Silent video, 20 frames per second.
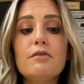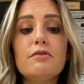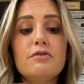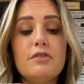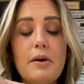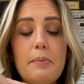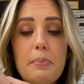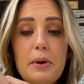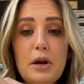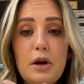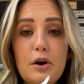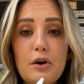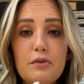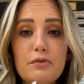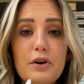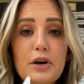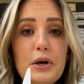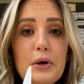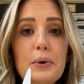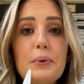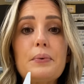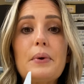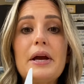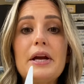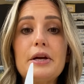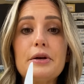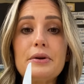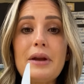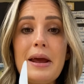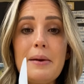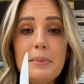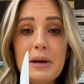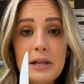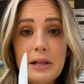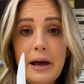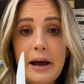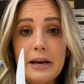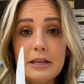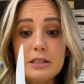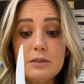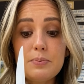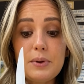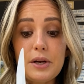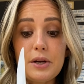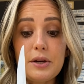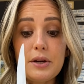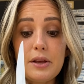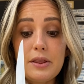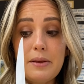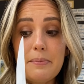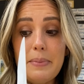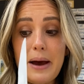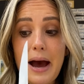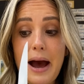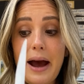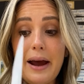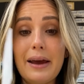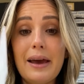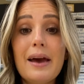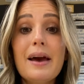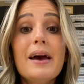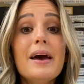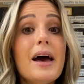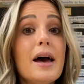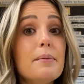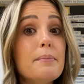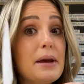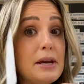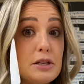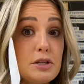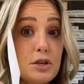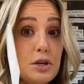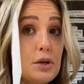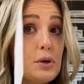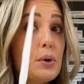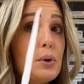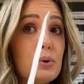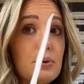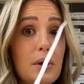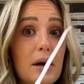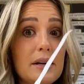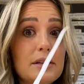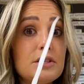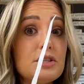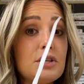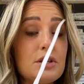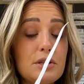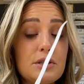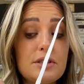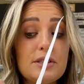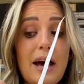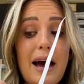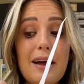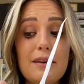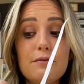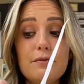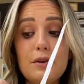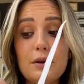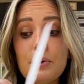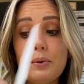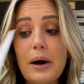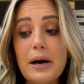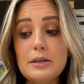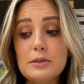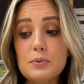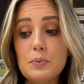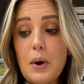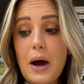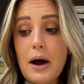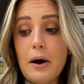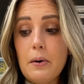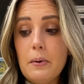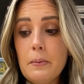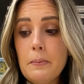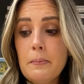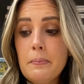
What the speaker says: flip it over, write your name and class period on the back, and make sure you hold on to your side view as well.